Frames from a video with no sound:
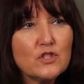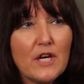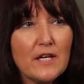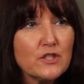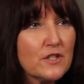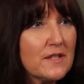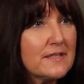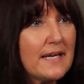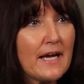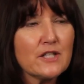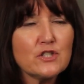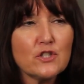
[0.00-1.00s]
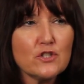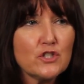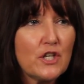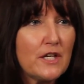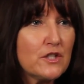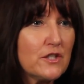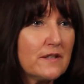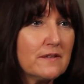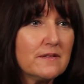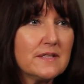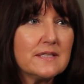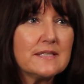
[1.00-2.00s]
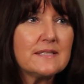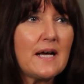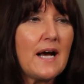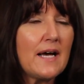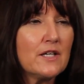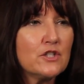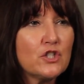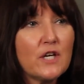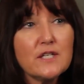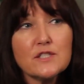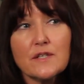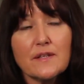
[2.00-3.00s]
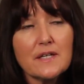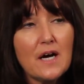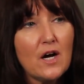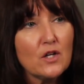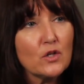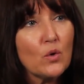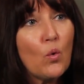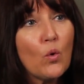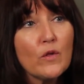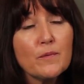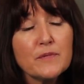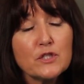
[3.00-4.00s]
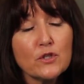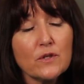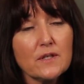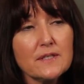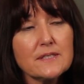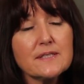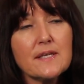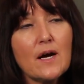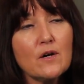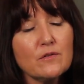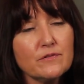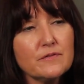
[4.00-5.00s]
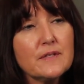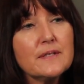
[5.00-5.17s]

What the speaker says: changing the texture, changing the design, changing the color or the material itself.